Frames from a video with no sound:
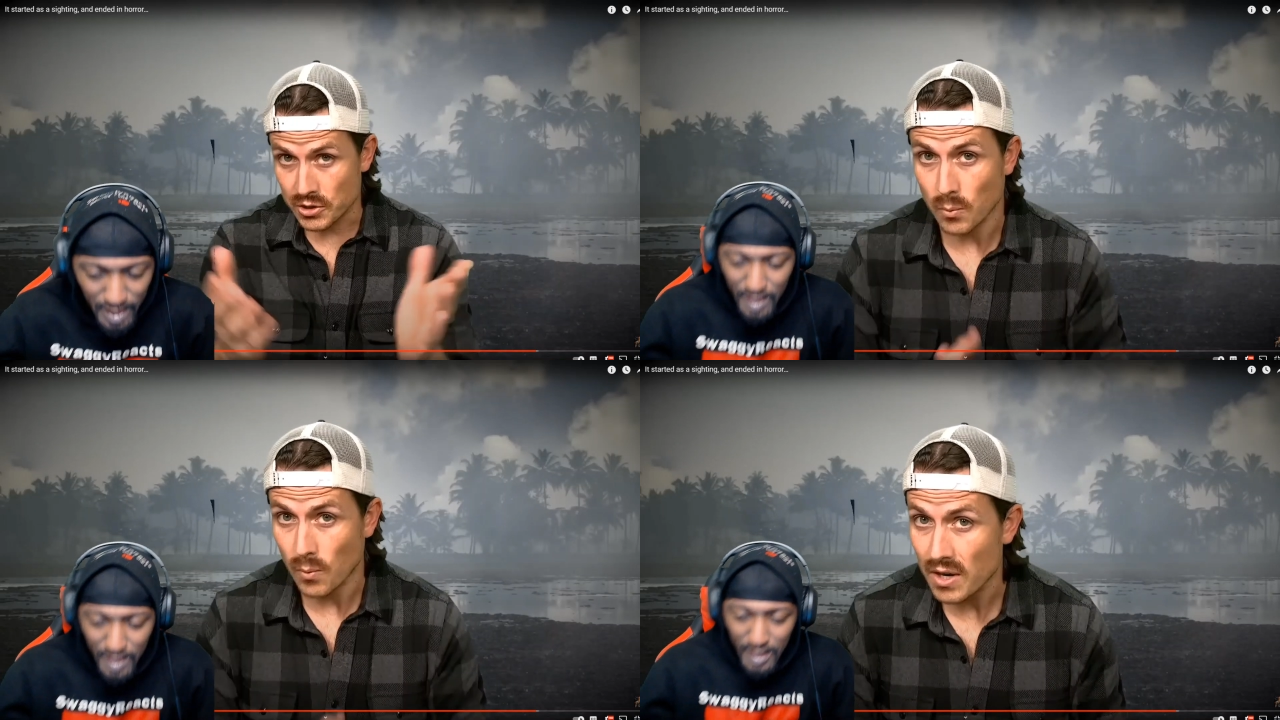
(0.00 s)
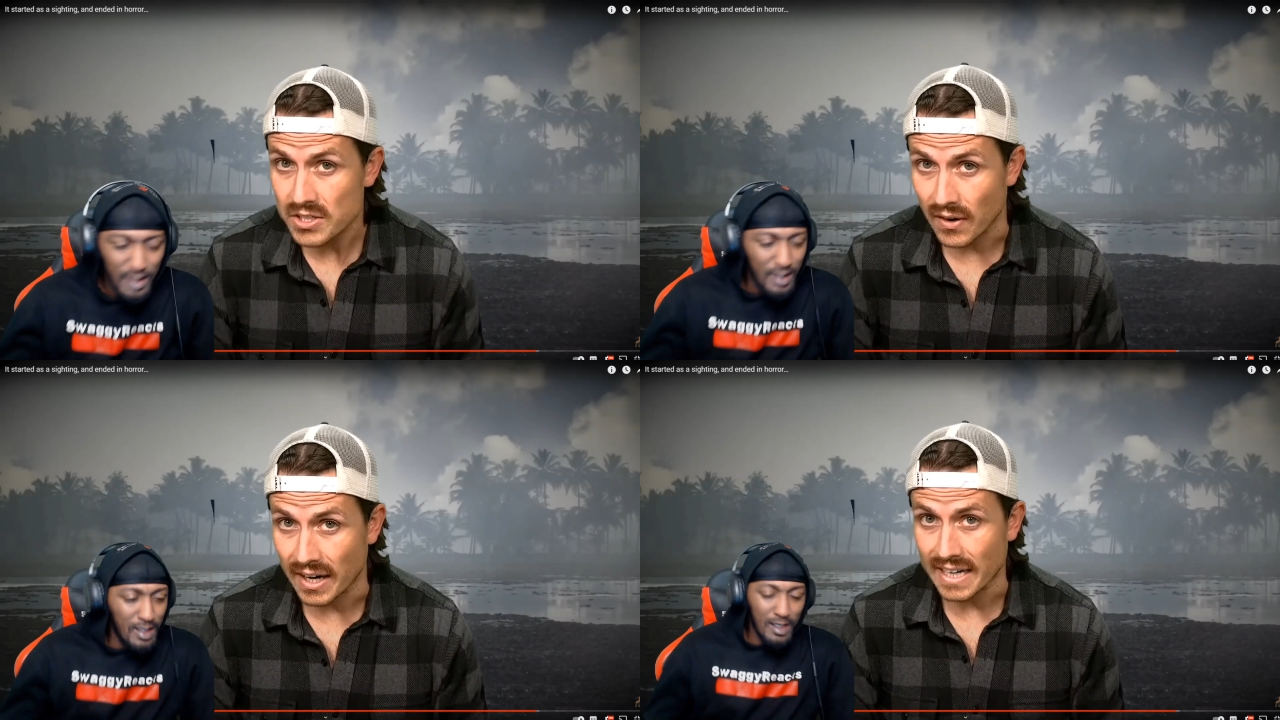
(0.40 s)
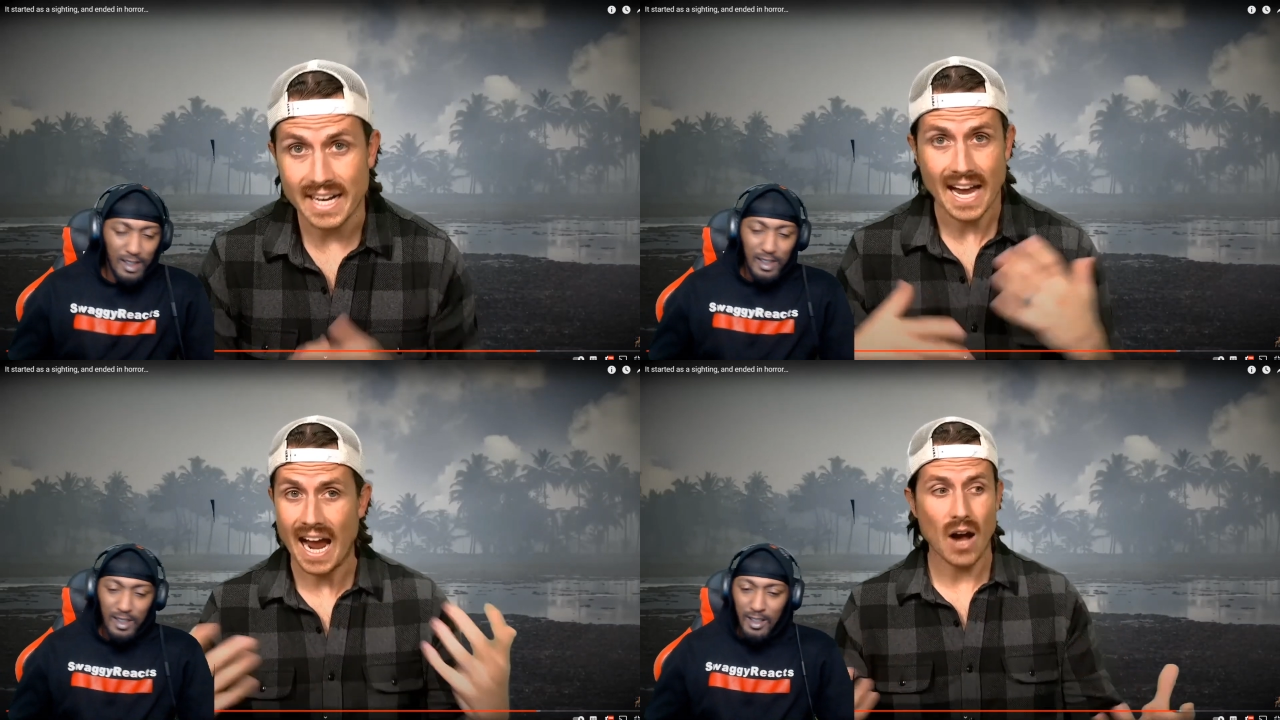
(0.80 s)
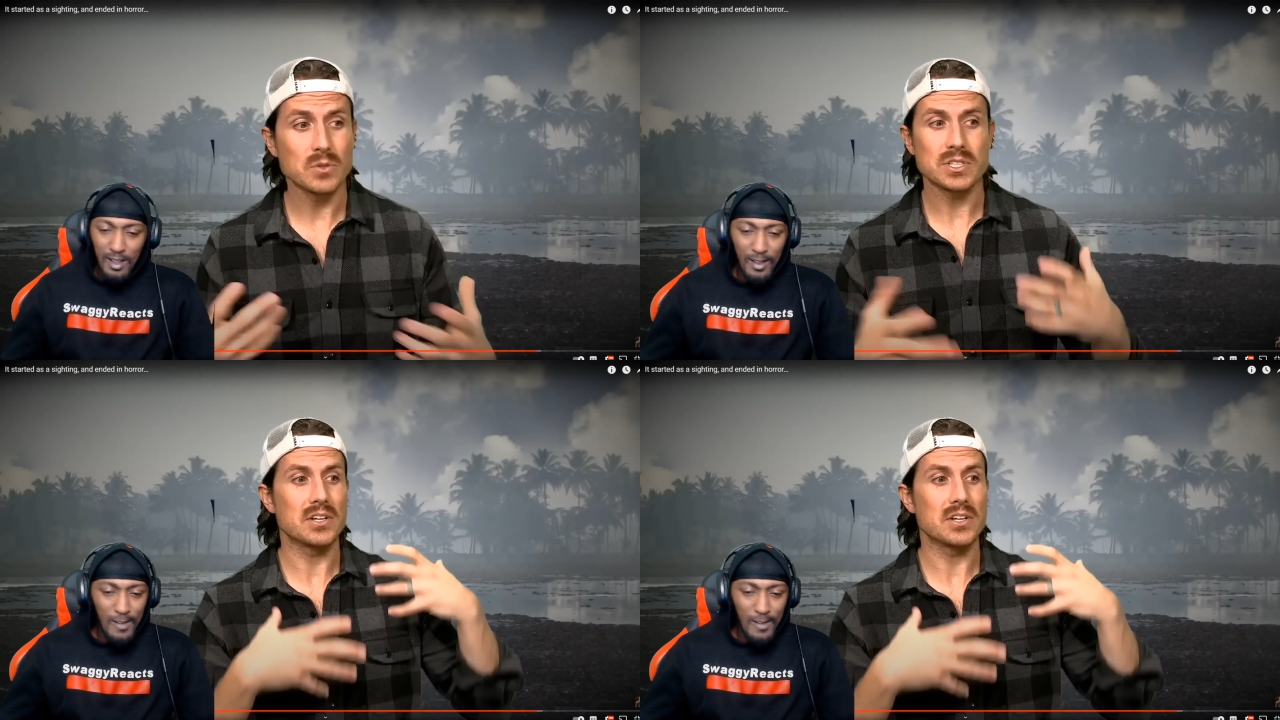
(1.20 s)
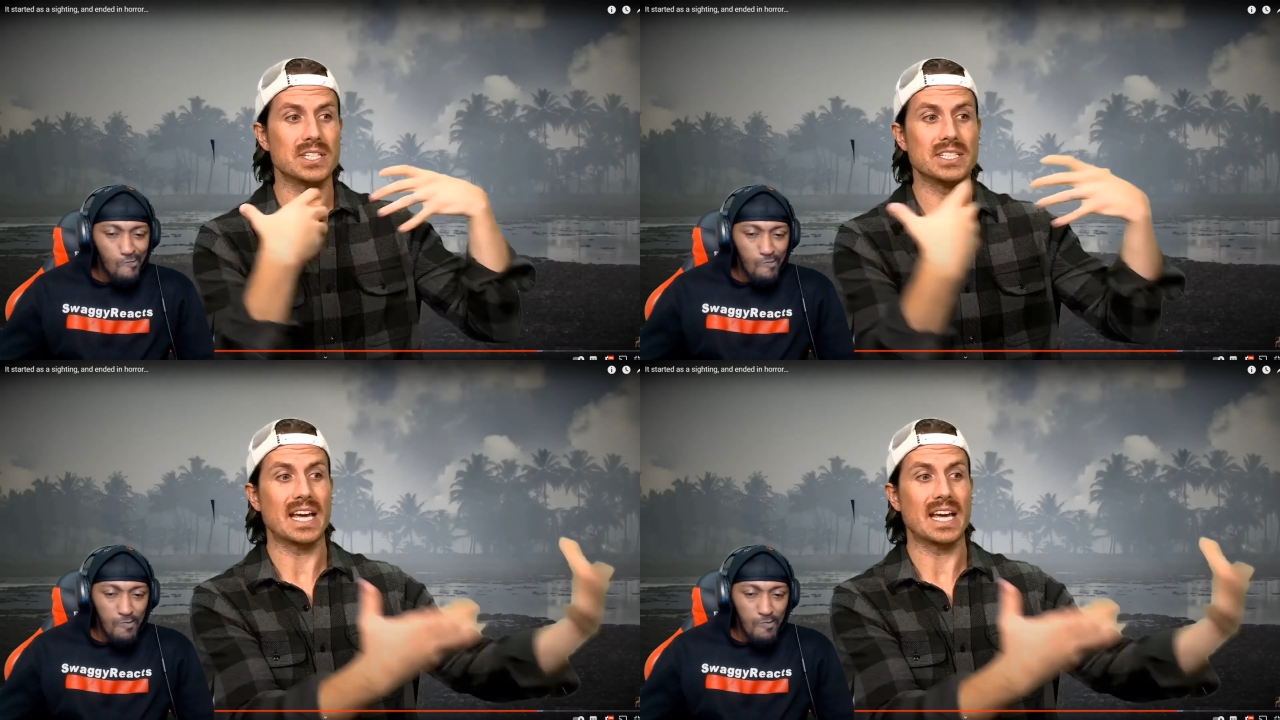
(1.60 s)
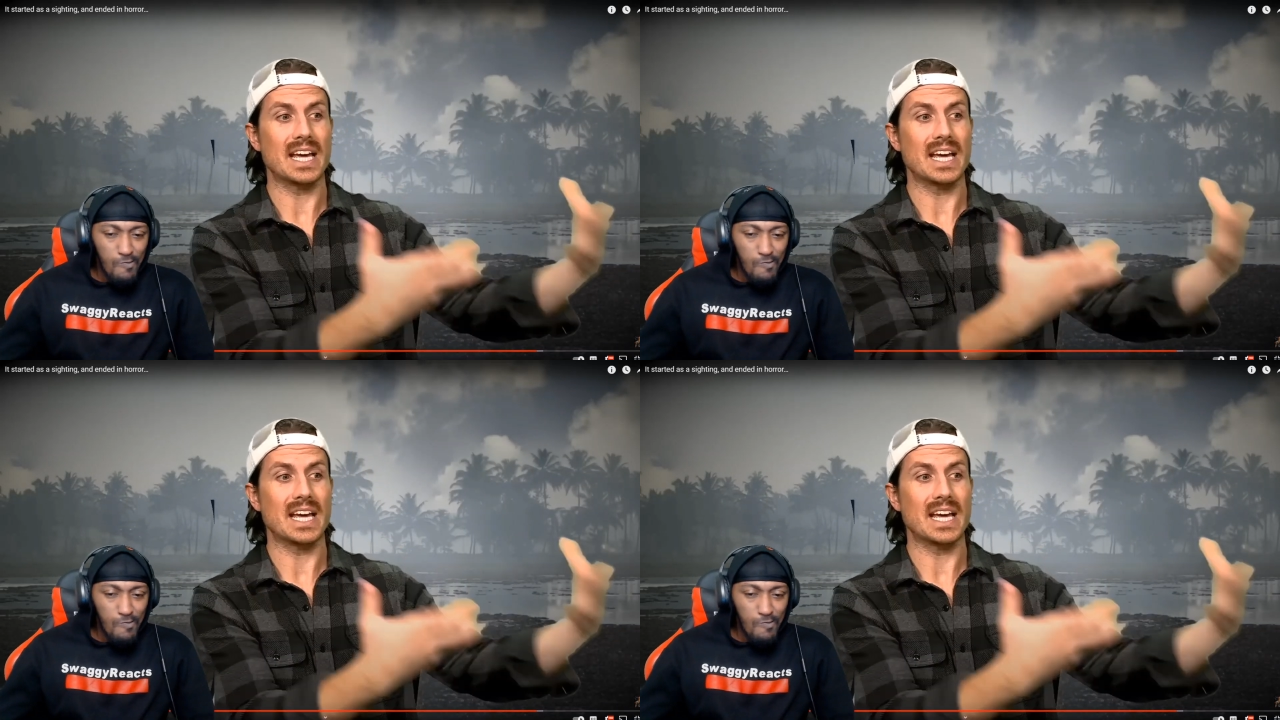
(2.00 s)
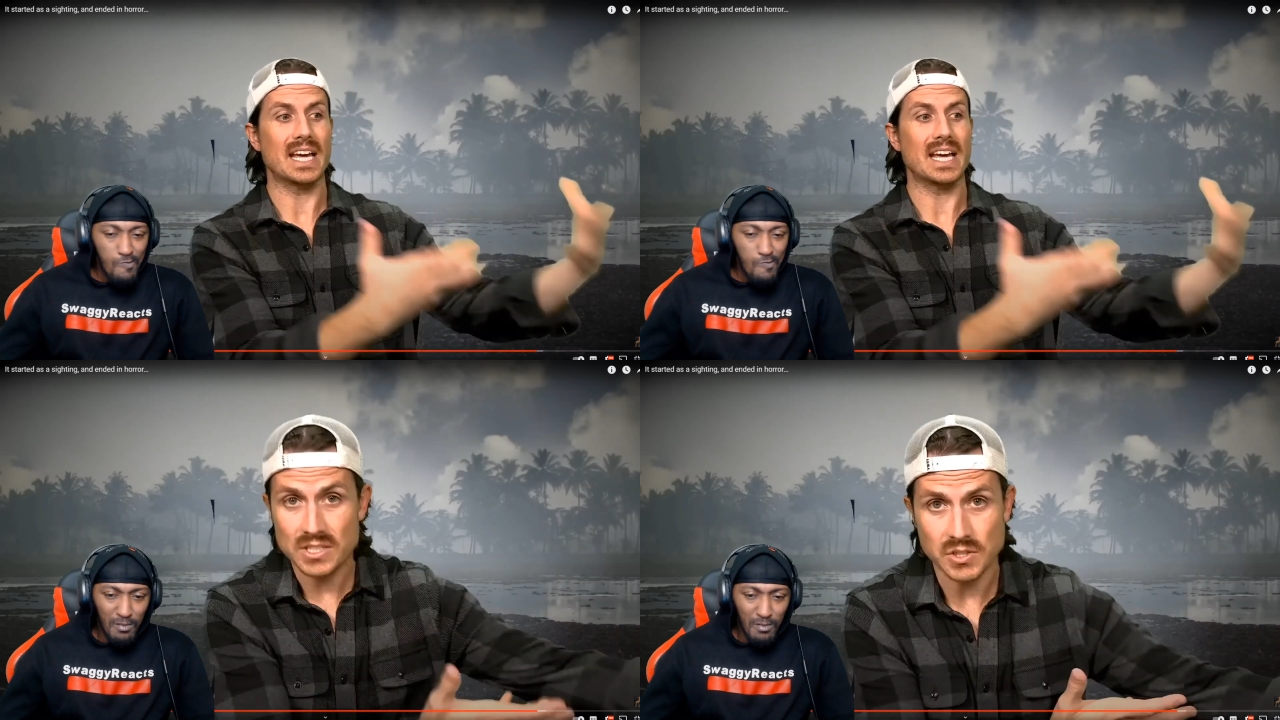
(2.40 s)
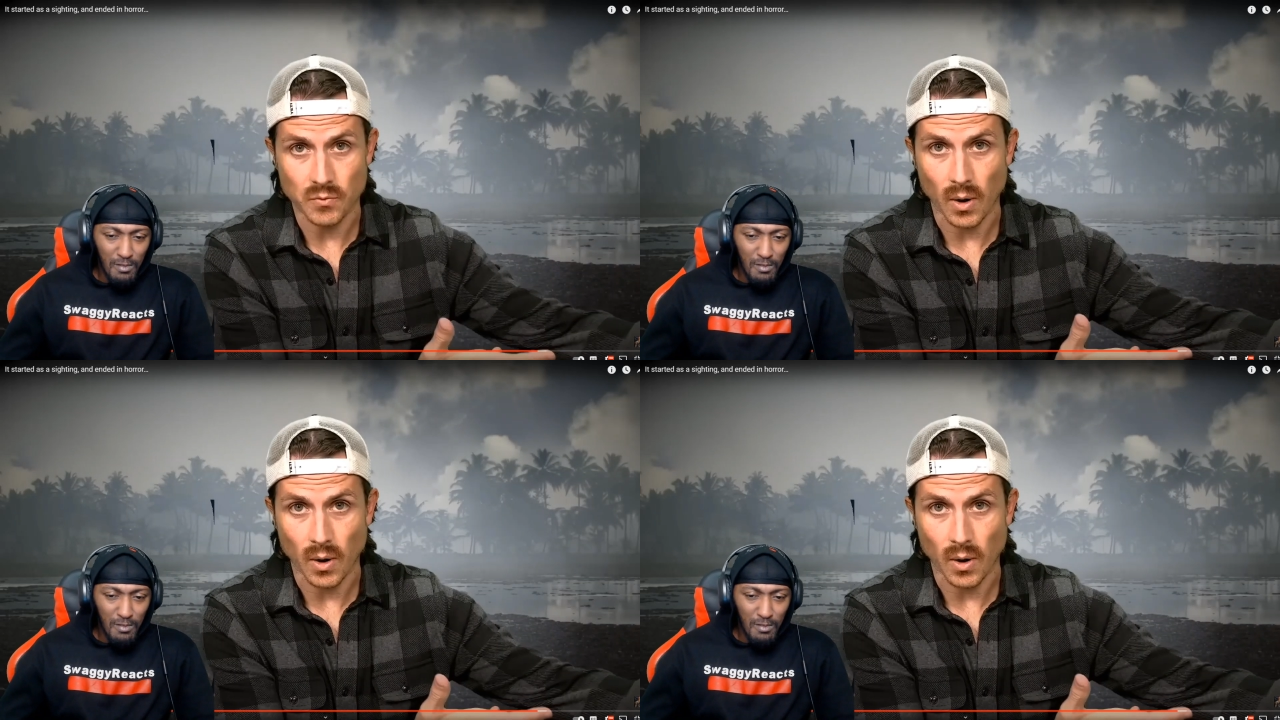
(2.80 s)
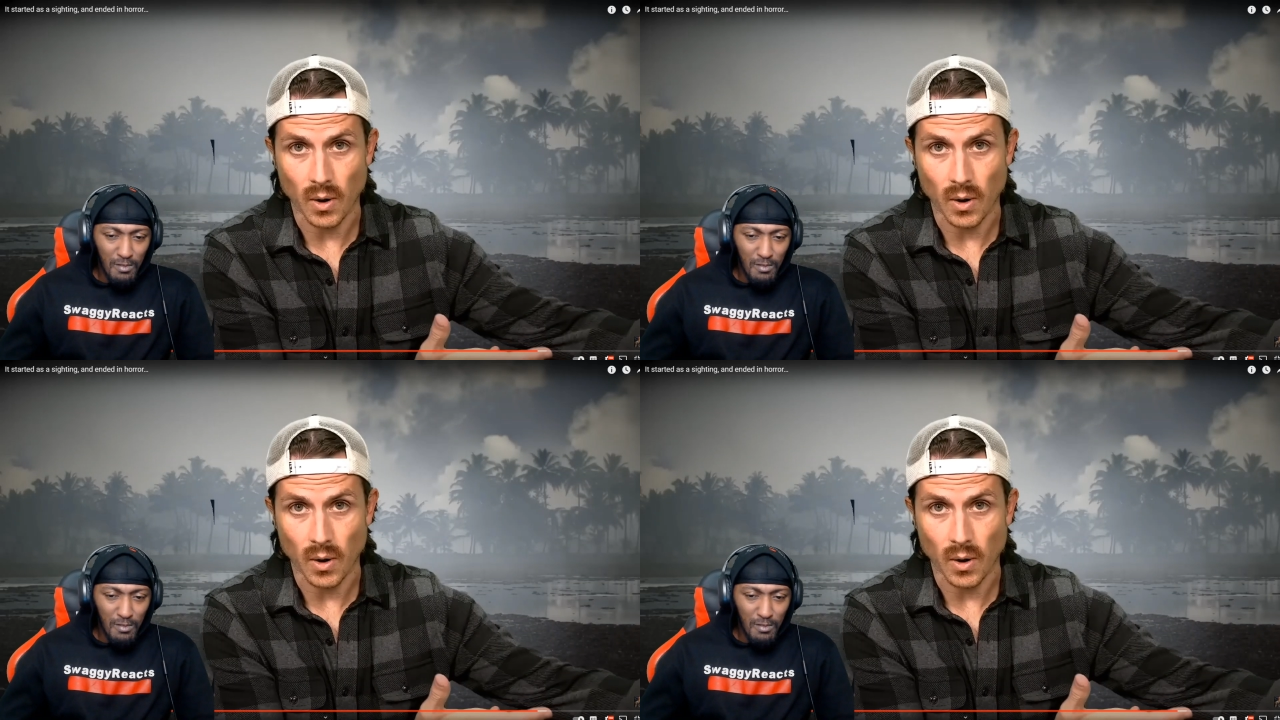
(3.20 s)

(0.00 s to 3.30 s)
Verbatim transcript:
Speaker 1: you're wondering, how does the dead man in the reservoir